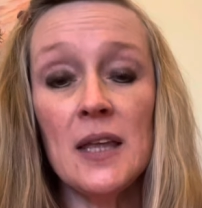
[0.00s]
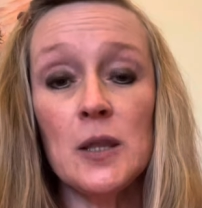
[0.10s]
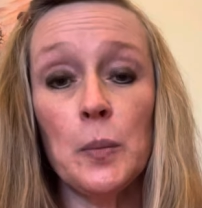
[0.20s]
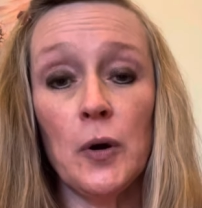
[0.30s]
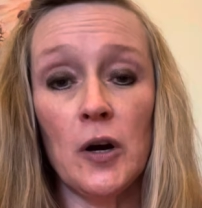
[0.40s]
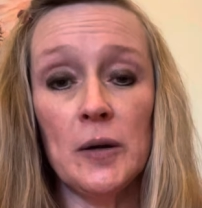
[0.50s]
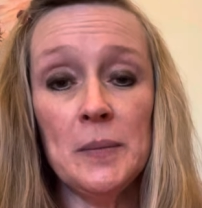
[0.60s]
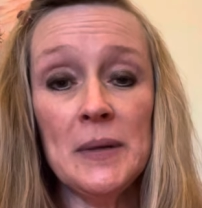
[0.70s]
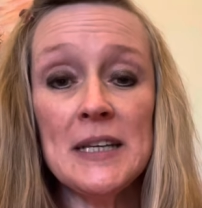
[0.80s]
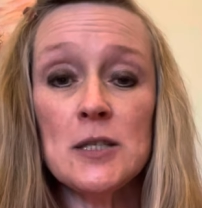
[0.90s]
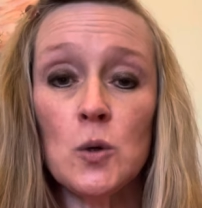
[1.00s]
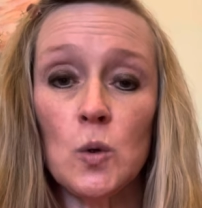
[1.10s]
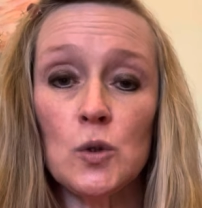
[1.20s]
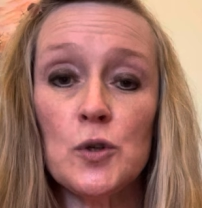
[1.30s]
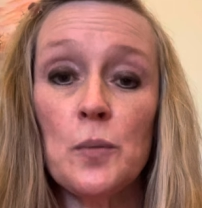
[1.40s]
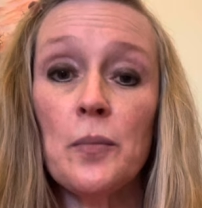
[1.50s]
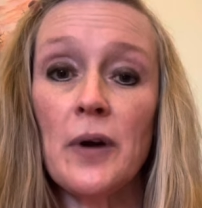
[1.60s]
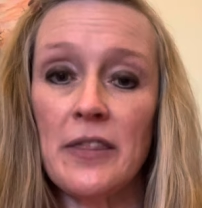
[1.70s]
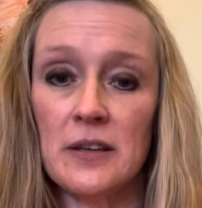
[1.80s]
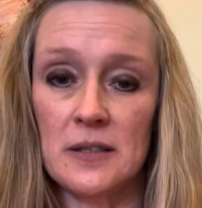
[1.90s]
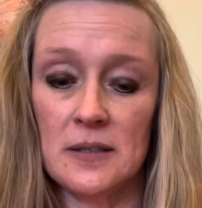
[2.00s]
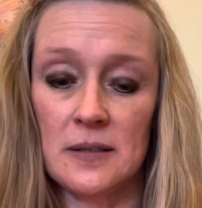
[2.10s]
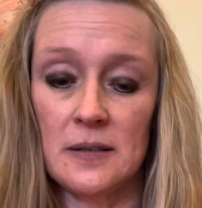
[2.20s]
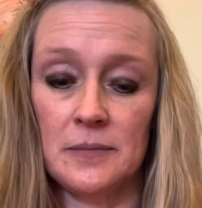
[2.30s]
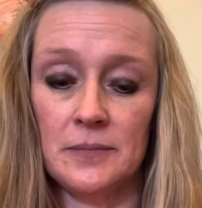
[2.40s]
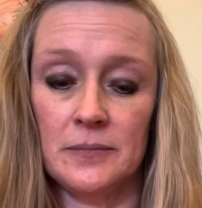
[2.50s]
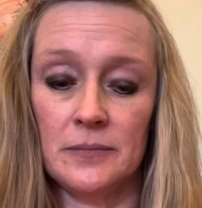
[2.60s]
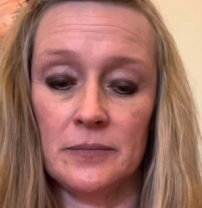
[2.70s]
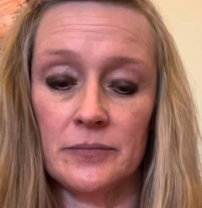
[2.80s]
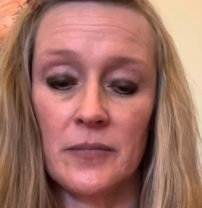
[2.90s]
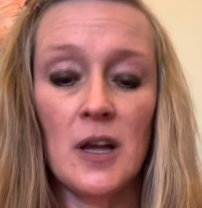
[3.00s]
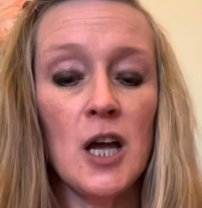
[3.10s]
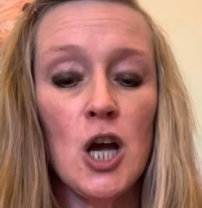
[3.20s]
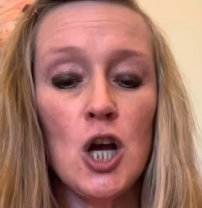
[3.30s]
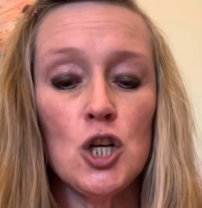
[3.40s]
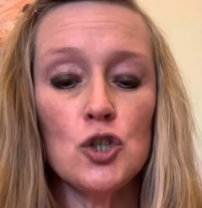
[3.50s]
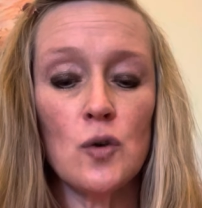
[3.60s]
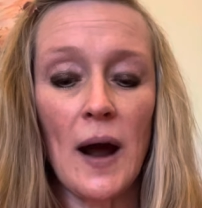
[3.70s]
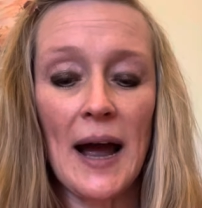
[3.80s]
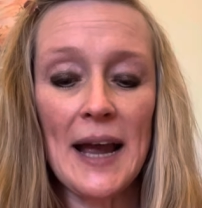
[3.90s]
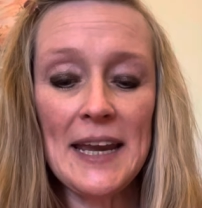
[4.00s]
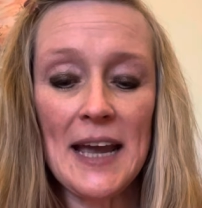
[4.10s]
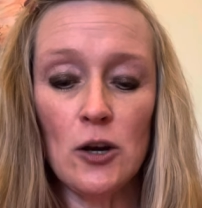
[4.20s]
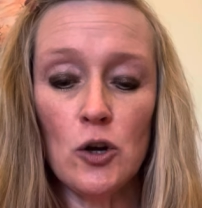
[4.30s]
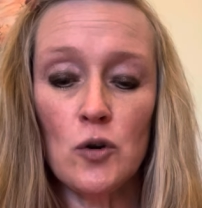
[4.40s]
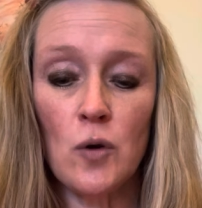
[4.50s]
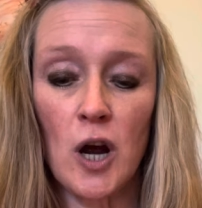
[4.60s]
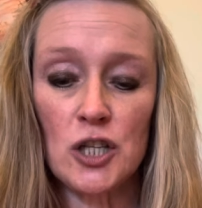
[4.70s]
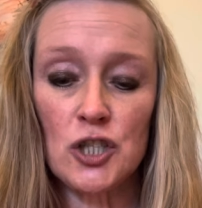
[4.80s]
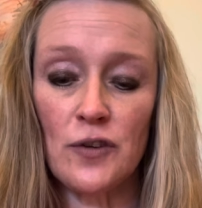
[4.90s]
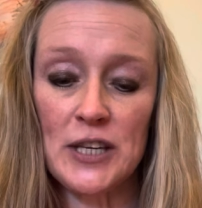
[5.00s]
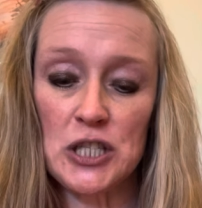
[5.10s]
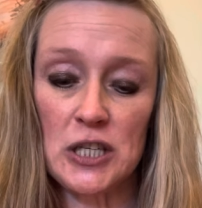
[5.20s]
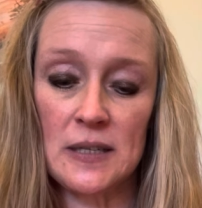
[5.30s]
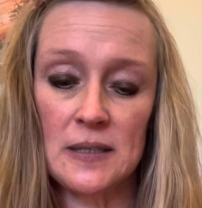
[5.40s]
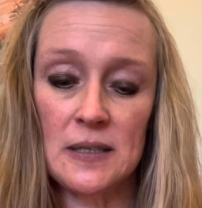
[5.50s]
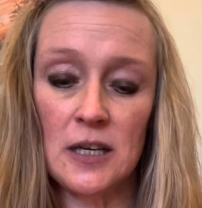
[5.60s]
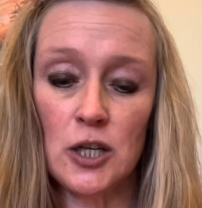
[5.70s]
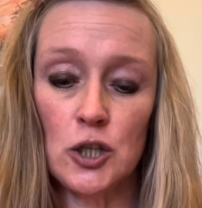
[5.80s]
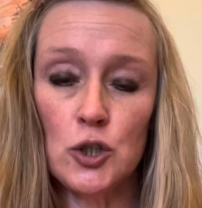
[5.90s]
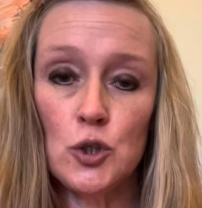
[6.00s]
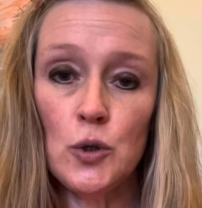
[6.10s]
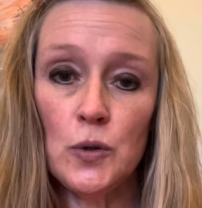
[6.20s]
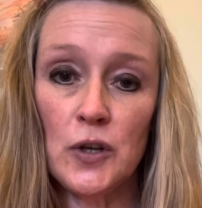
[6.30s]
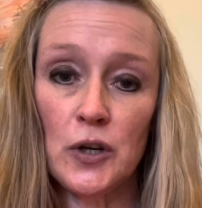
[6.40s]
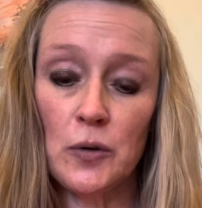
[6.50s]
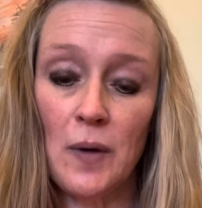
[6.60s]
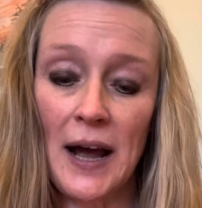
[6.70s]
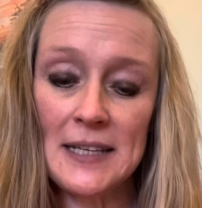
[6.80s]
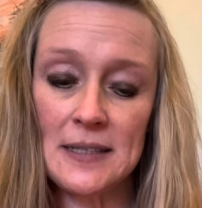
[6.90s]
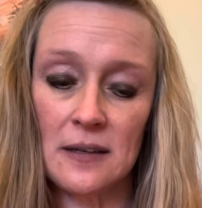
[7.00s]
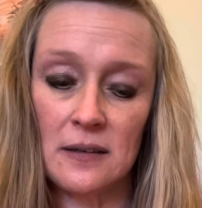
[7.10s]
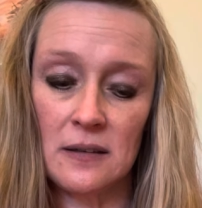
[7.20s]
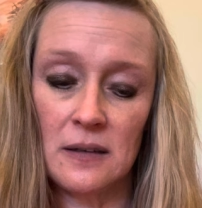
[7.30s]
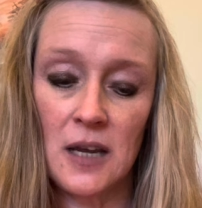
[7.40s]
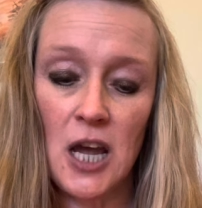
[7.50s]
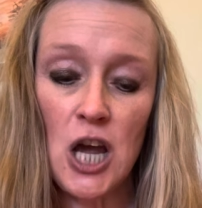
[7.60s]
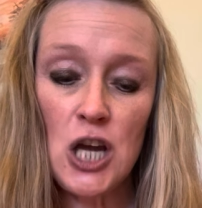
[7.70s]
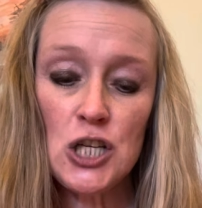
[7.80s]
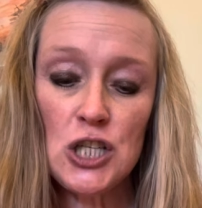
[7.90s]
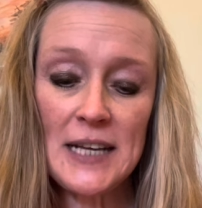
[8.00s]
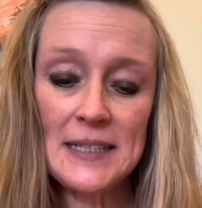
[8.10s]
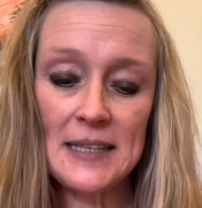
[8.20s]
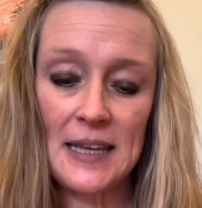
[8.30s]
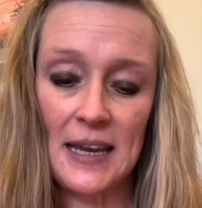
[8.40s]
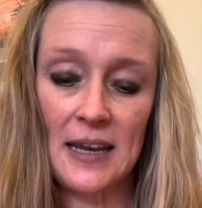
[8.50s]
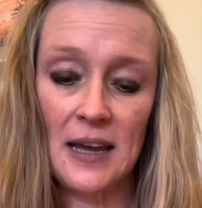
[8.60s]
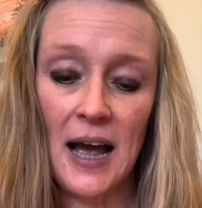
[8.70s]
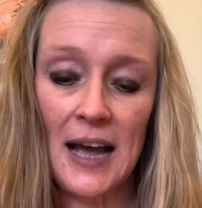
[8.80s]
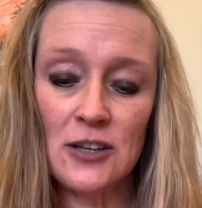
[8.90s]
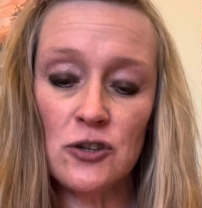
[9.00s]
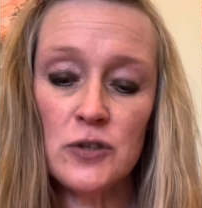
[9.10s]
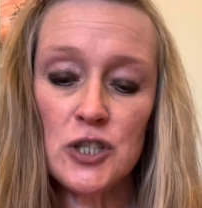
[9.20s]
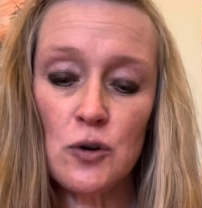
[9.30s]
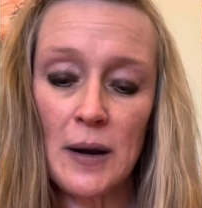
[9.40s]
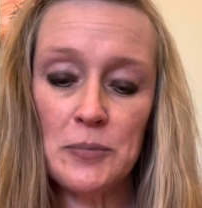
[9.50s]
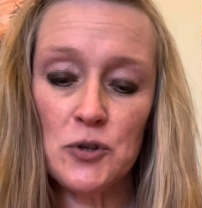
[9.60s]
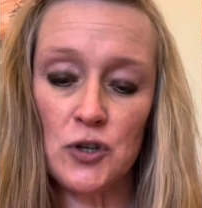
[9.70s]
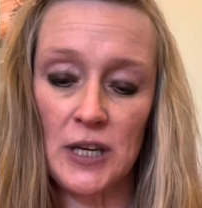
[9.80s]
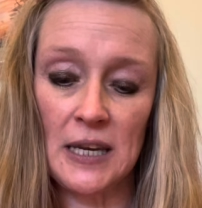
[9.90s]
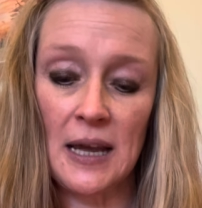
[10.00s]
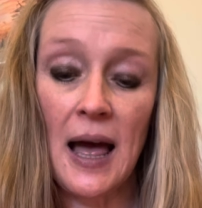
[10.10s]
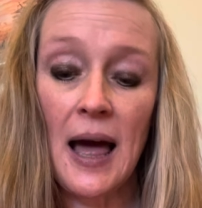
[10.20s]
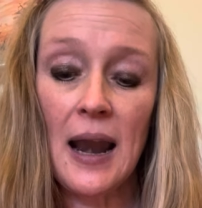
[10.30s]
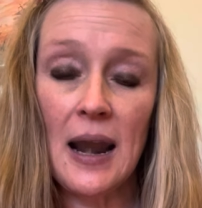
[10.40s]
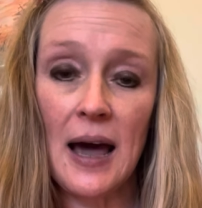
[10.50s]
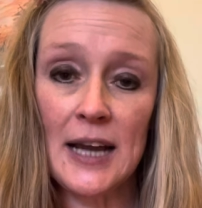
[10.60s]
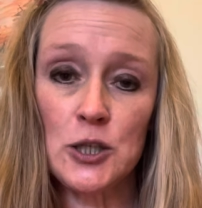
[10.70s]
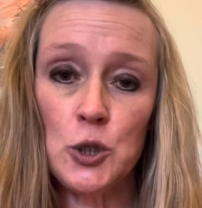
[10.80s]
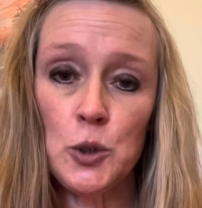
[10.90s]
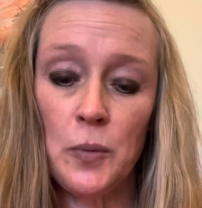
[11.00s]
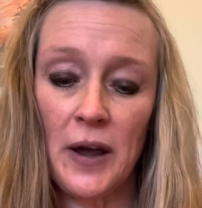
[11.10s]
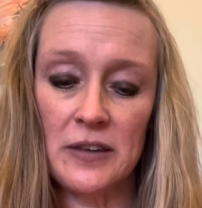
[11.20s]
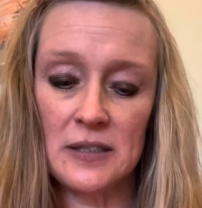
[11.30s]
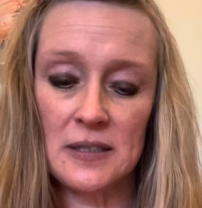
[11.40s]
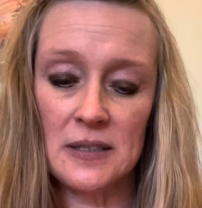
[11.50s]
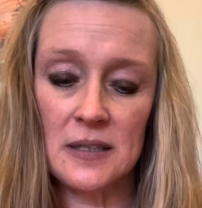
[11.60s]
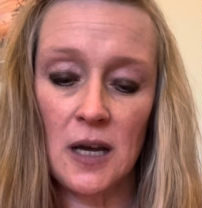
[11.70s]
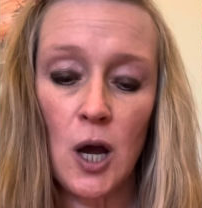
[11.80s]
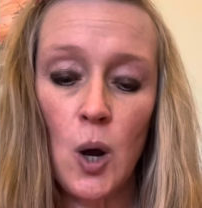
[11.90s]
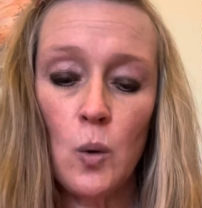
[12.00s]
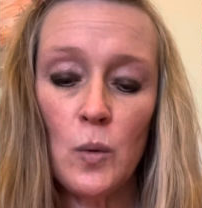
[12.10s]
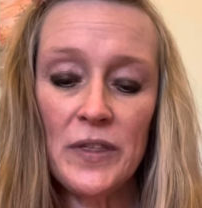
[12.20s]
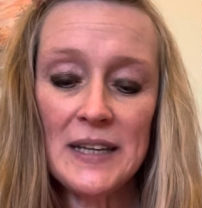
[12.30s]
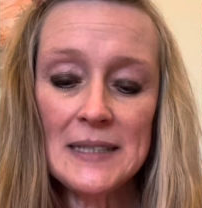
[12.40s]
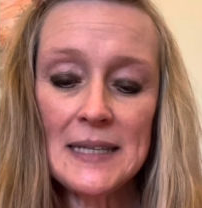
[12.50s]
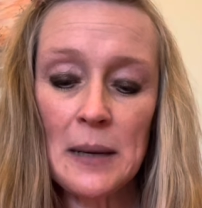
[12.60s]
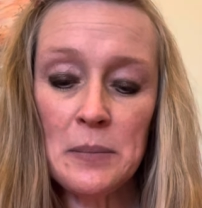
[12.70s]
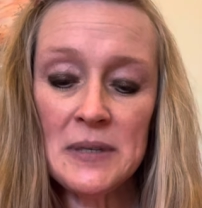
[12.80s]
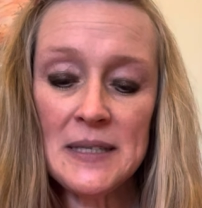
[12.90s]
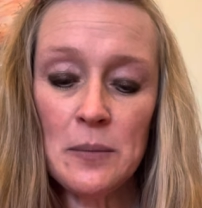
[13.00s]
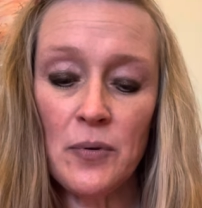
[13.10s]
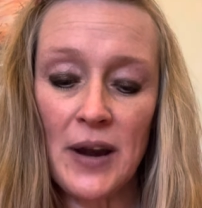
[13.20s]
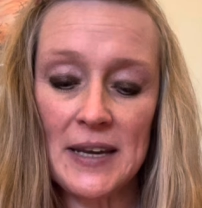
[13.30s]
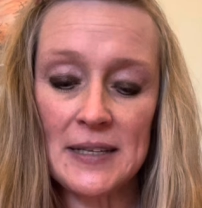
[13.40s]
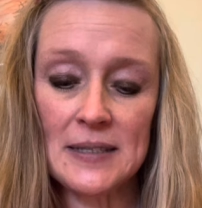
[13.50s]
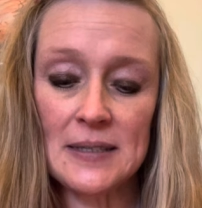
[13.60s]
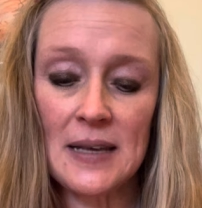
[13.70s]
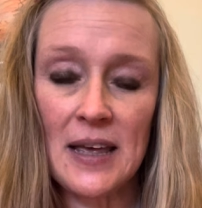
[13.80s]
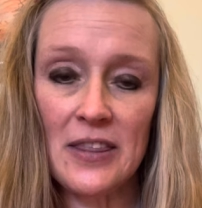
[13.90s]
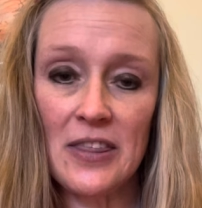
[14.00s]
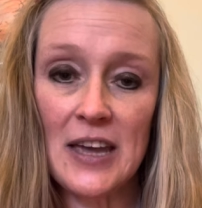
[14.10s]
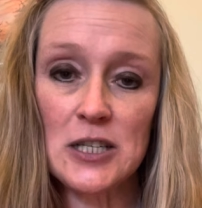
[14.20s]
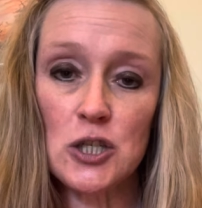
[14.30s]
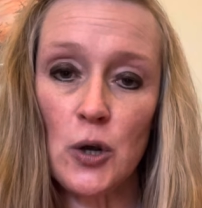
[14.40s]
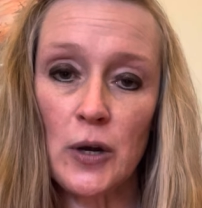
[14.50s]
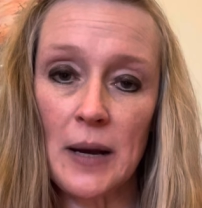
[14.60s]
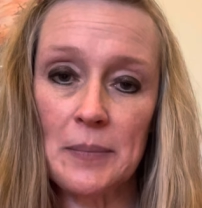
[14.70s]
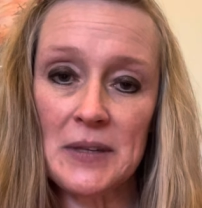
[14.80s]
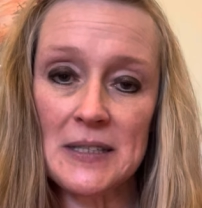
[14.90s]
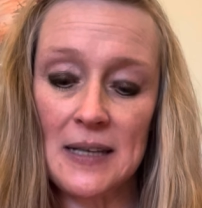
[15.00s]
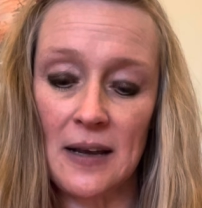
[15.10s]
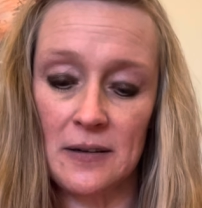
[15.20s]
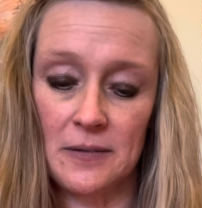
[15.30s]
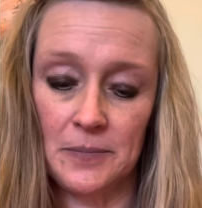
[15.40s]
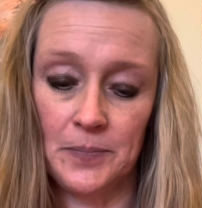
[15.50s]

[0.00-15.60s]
The poem is called Brothers. Dry yellow grass stretches to the horizon. Just there, under a scrub tree, lie two brothers. Within slumber's embrace, they soak up the sun.